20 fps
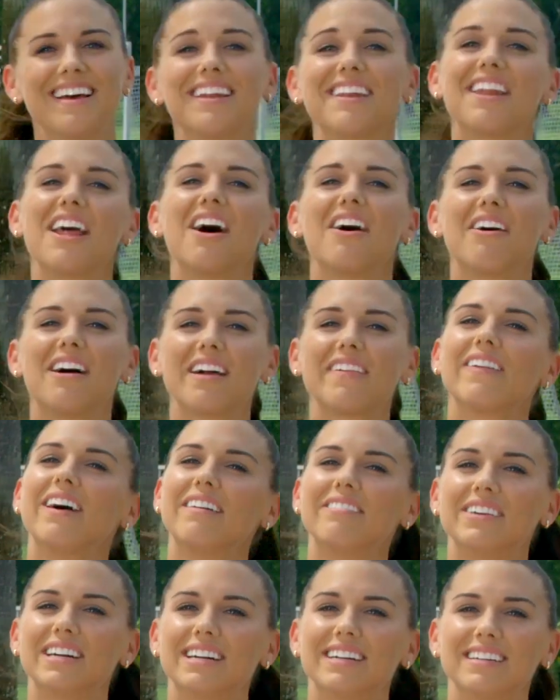No, I
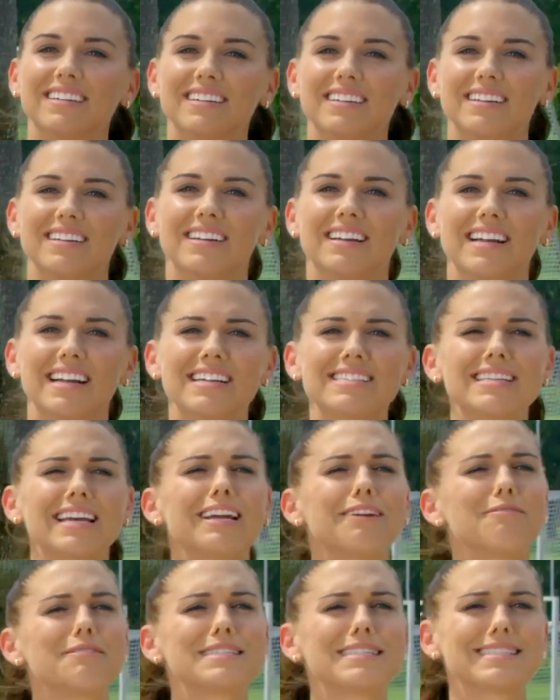love it. It's
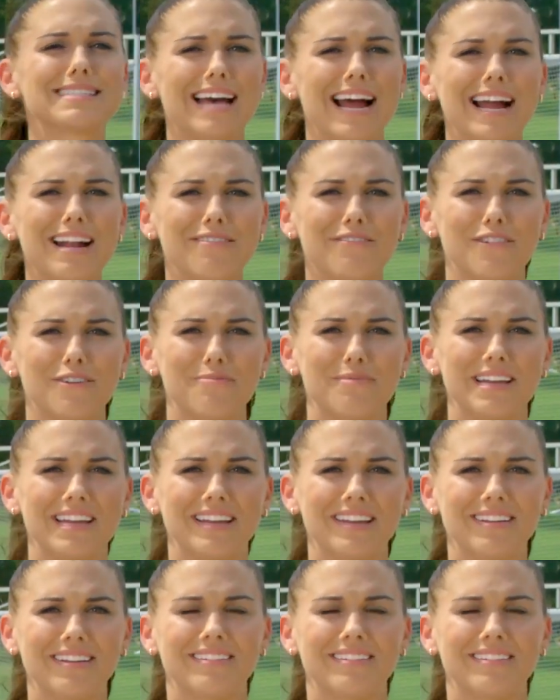like it was designed for me.